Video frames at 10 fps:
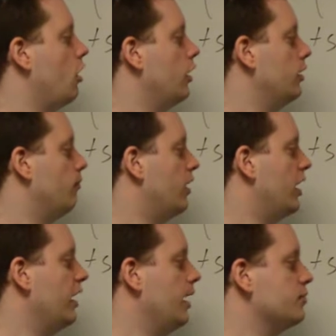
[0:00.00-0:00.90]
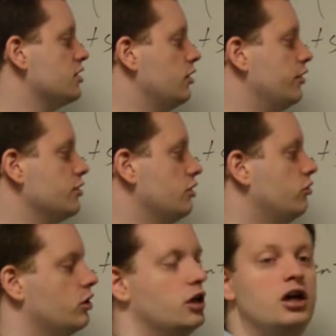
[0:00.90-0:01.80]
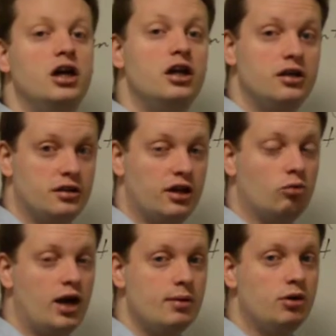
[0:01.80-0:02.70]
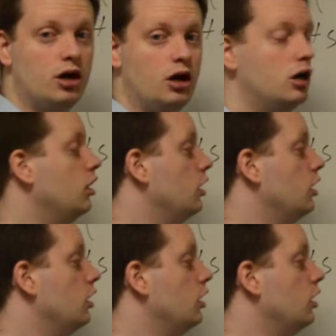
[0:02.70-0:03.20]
and my epsilon is lower than y bar,